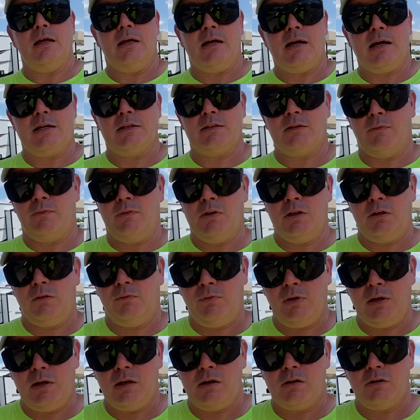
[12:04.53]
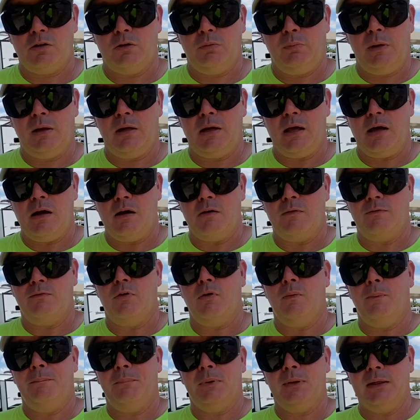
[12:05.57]
guys, if this video has been
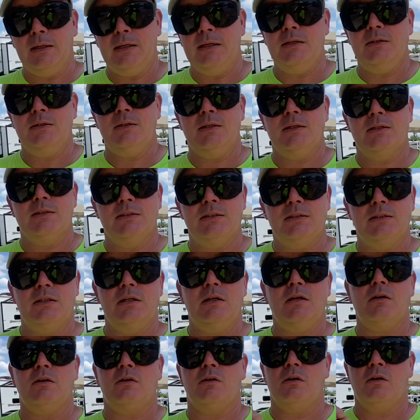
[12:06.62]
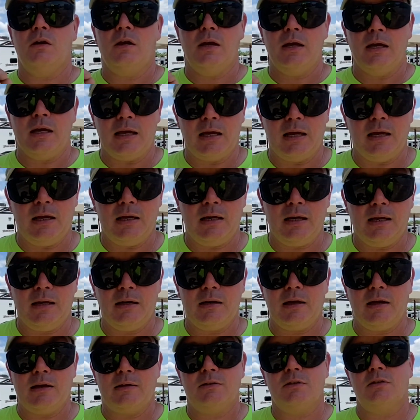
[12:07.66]
helpful, please consider hitting
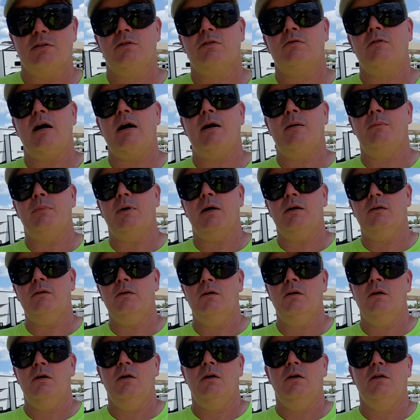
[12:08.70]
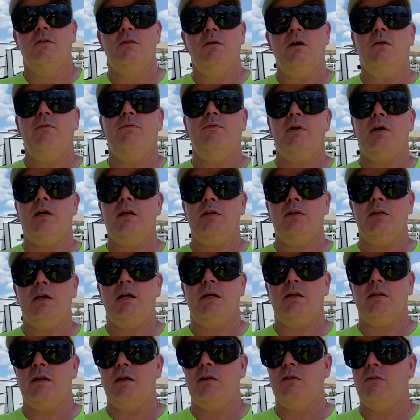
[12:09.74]
that subscribe button. Don't forget to
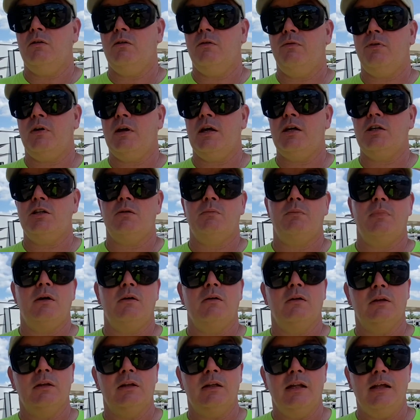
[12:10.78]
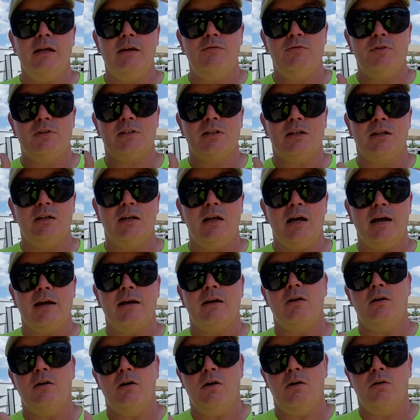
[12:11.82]
hit that notification bell and leave us a like
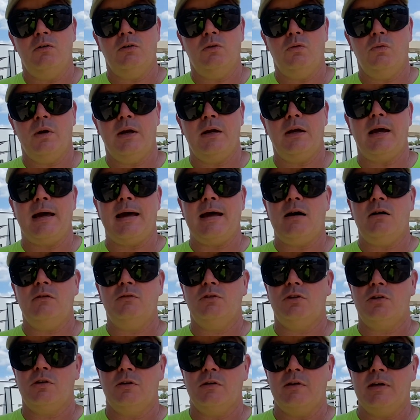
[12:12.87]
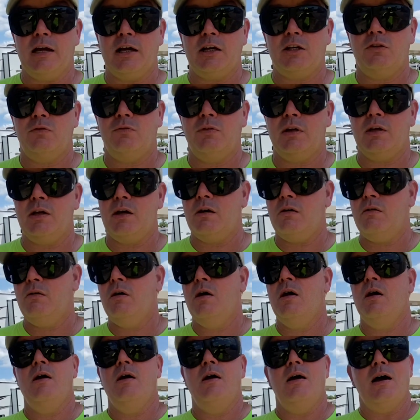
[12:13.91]
on the way out to your next video.
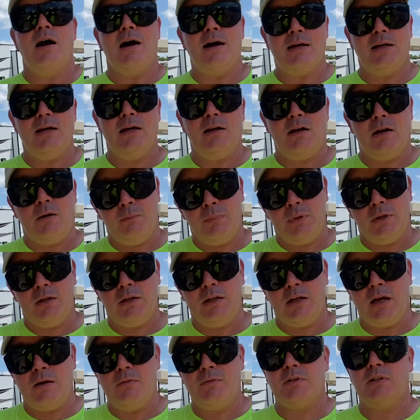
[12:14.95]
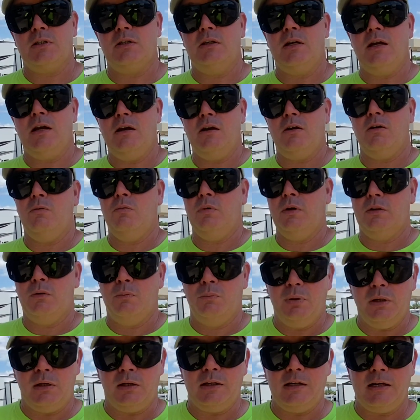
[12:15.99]
Again, I'm Billy Davidson here with
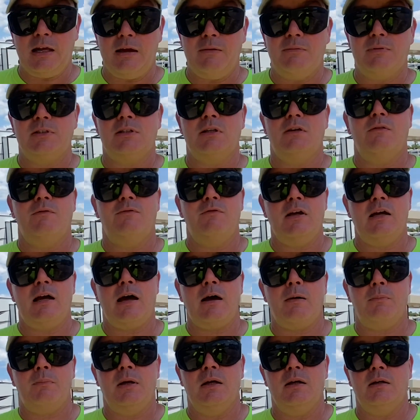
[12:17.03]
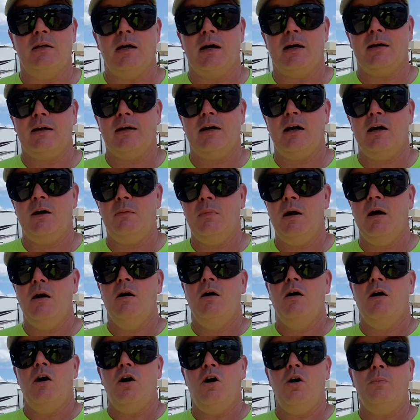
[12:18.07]
BillyDavidsonVIP.com,
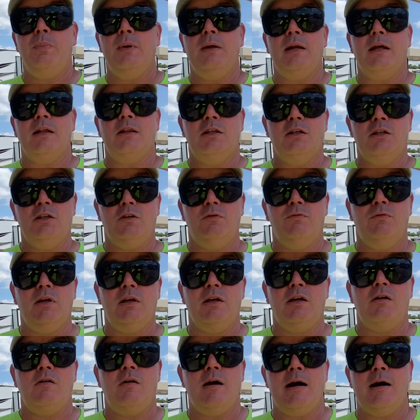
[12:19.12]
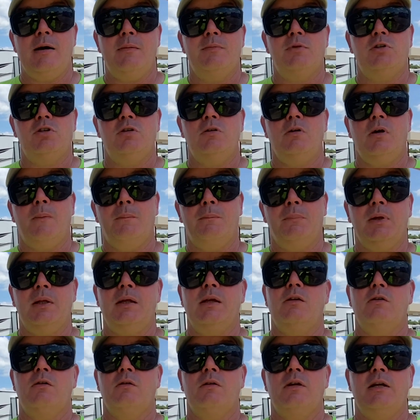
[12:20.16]
hoping that this video helps you
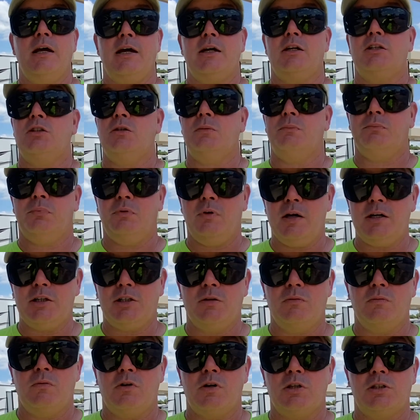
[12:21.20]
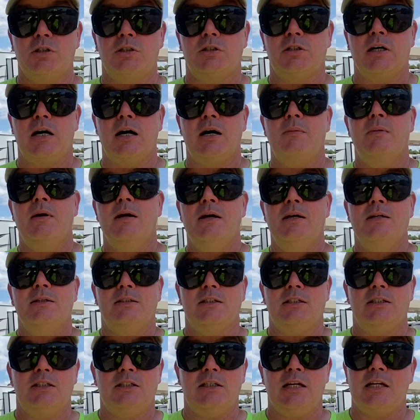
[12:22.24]
complete your next pressure washing job
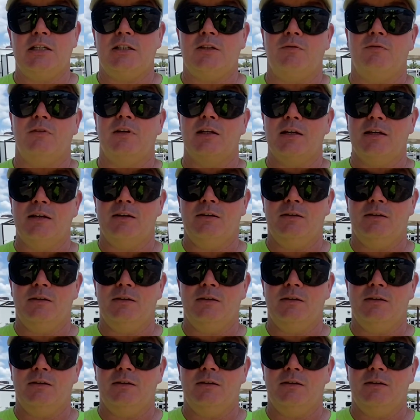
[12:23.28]
successfully.